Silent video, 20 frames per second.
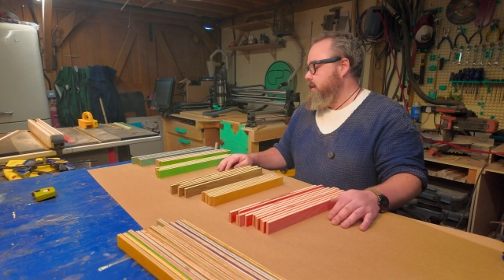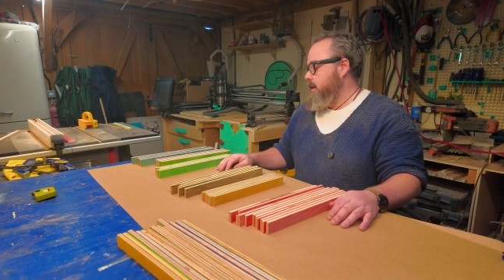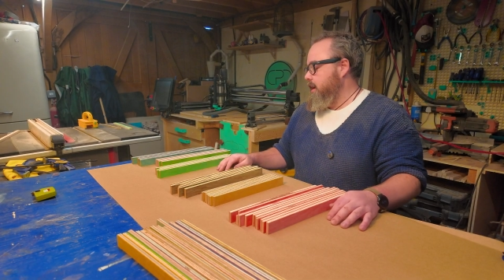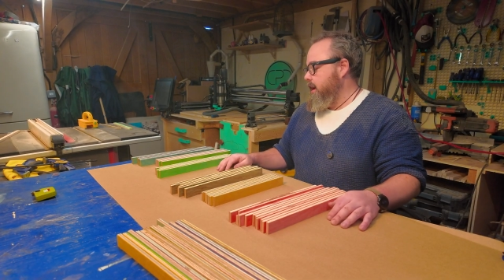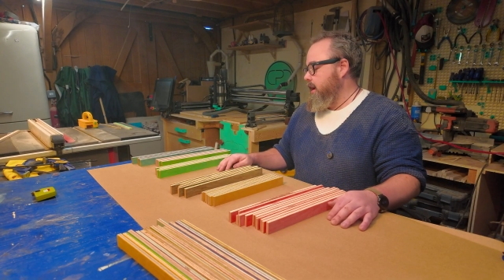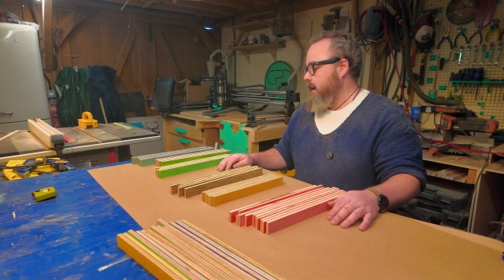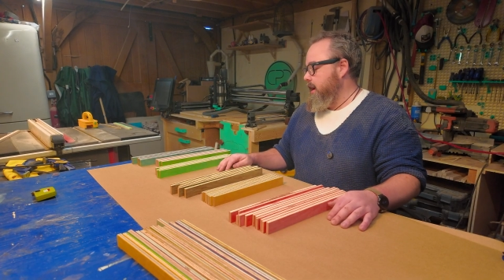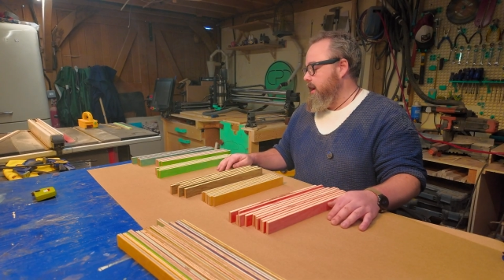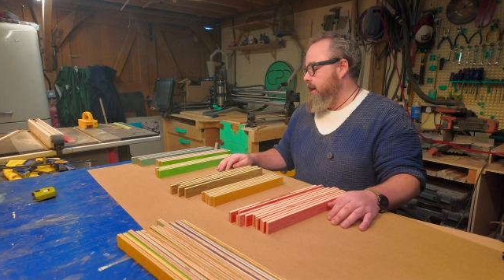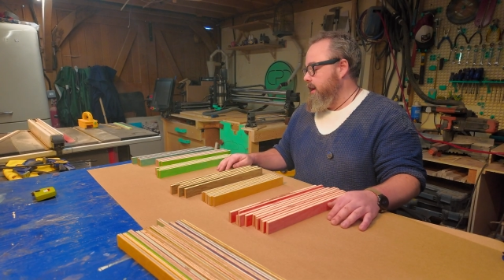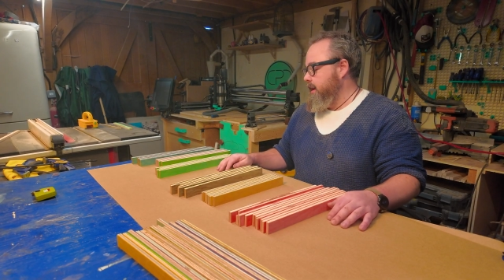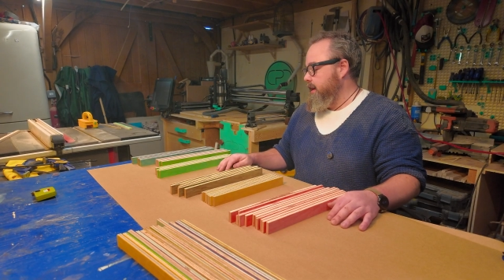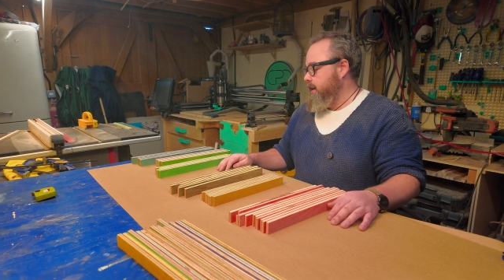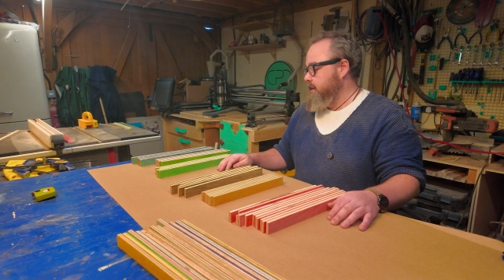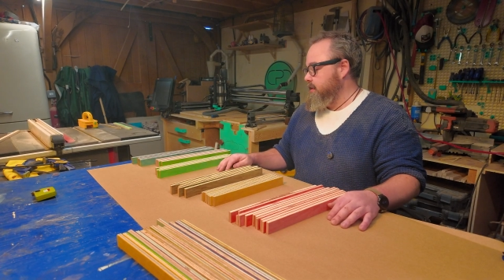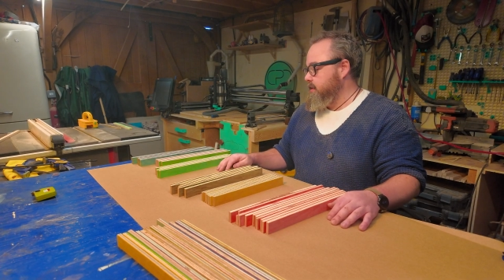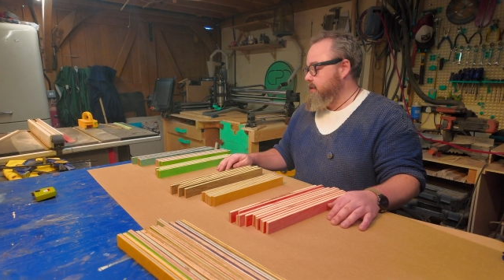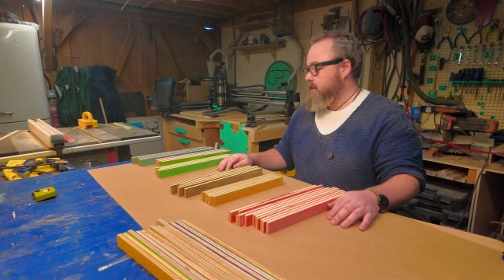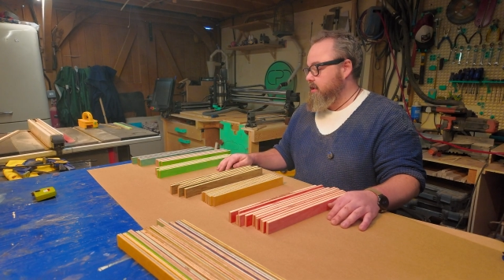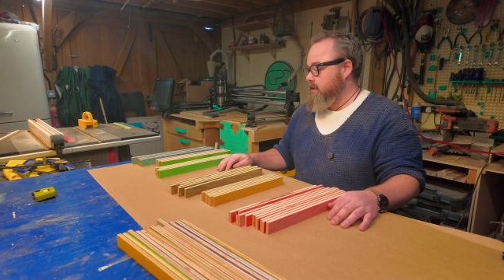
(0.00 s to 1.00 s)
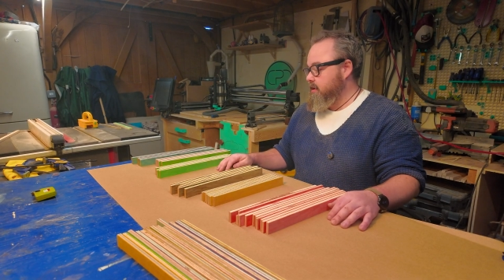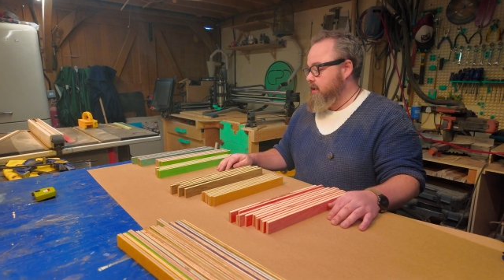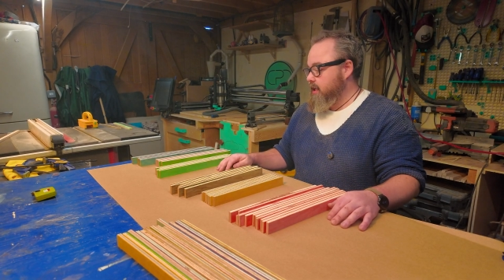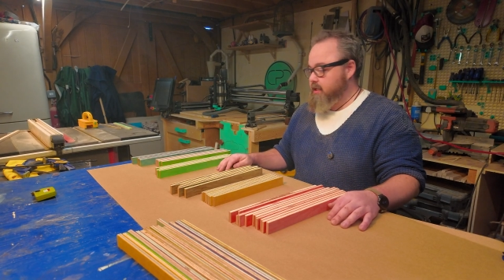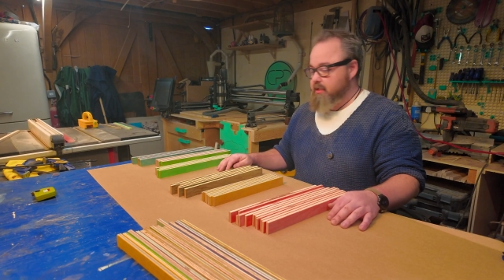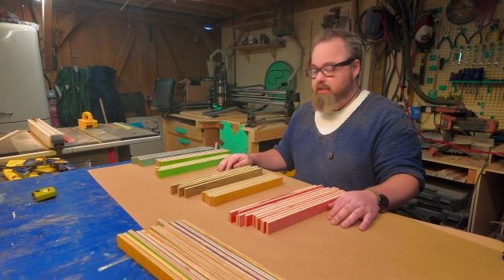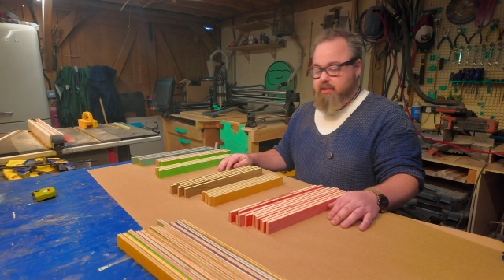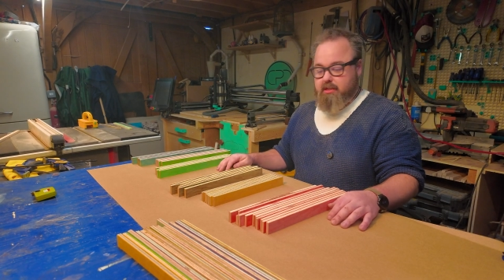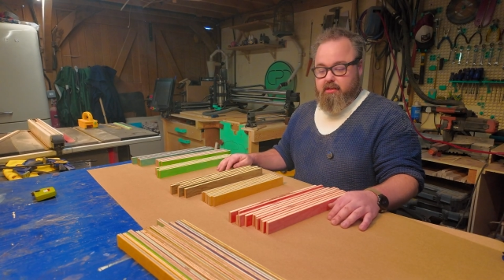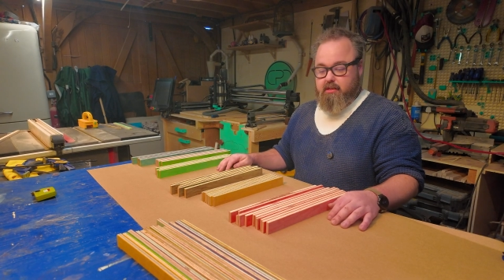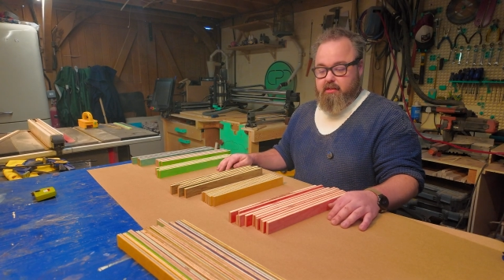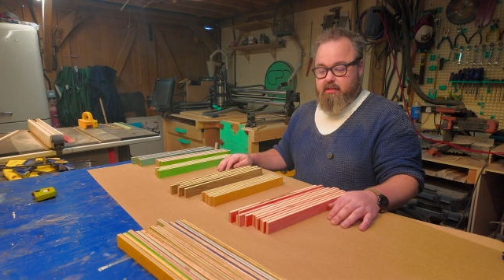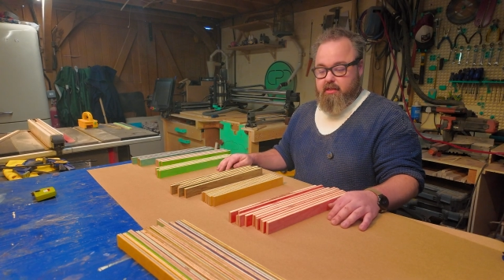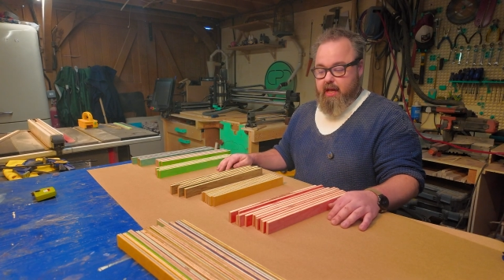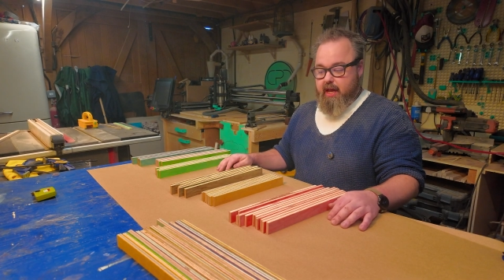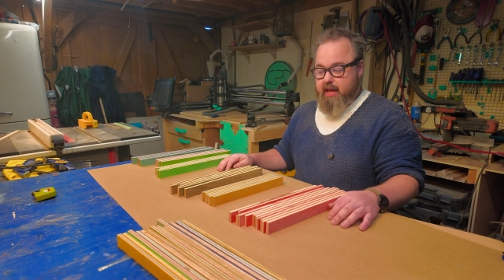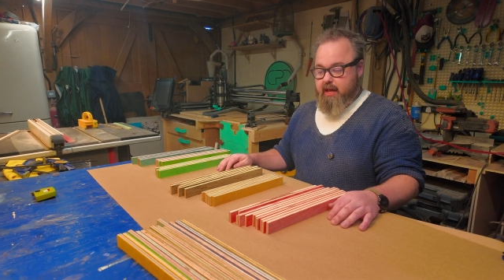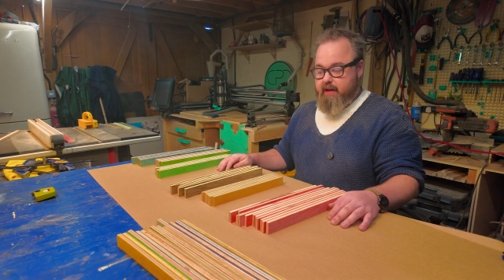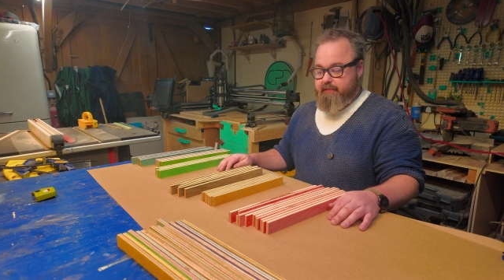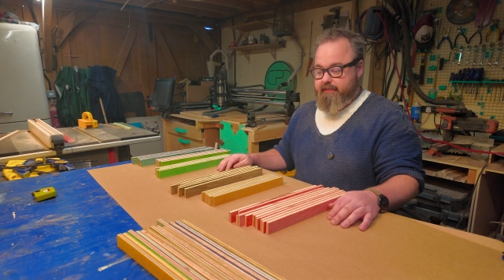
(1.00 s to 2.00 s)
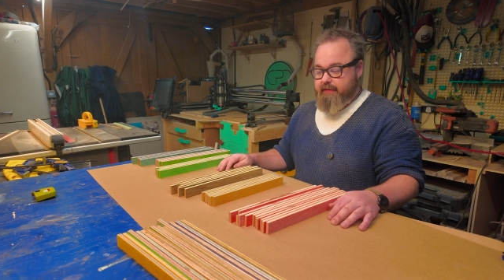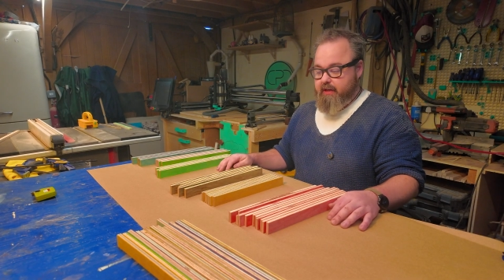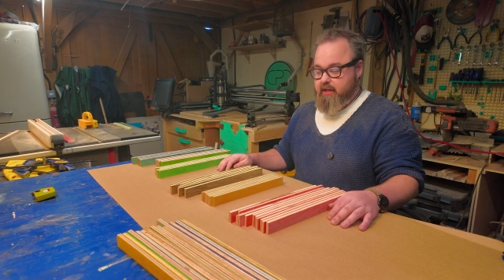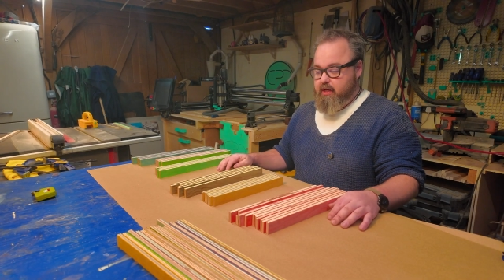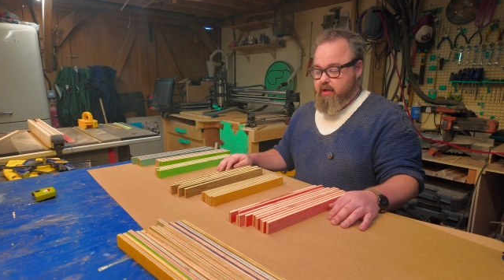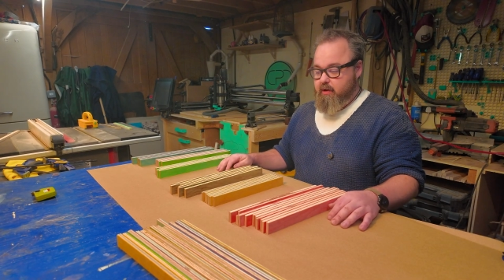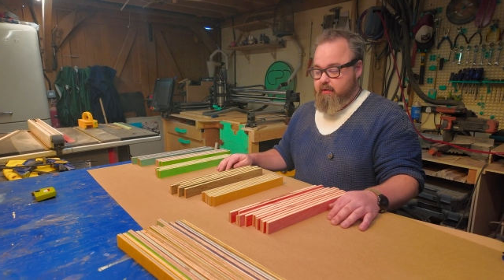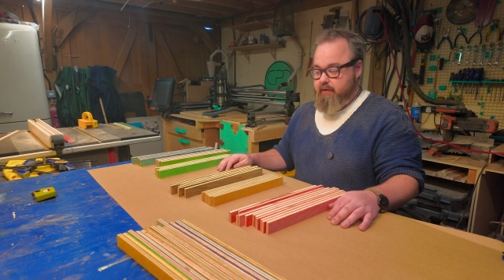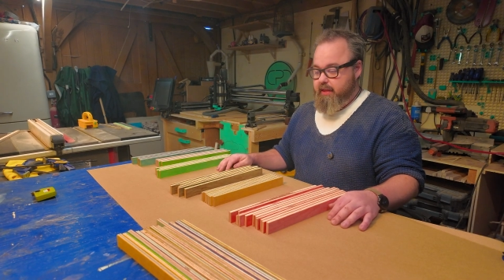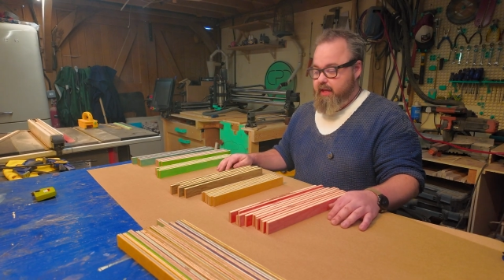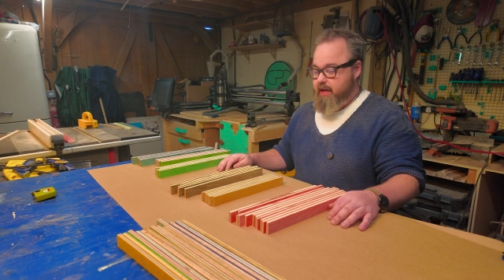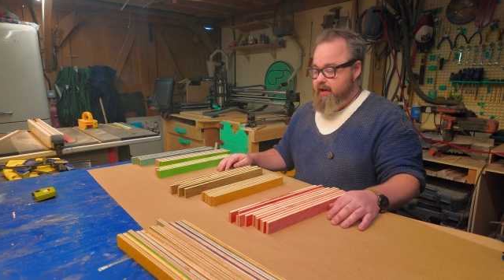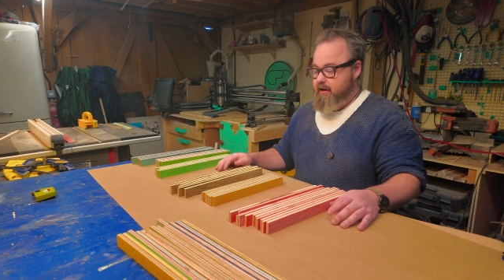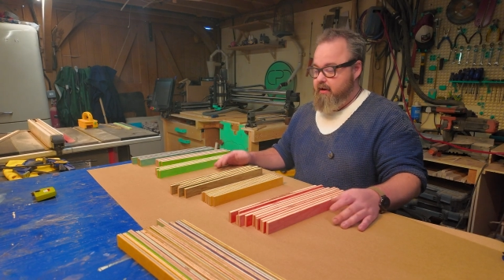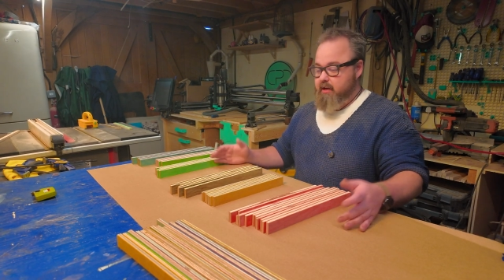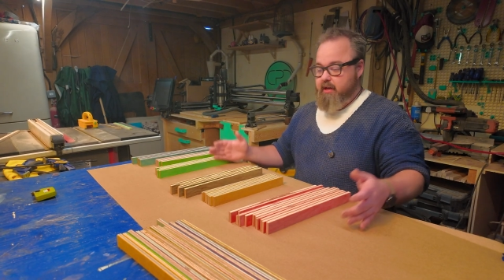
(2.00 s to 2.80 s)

So let's just have a go at that,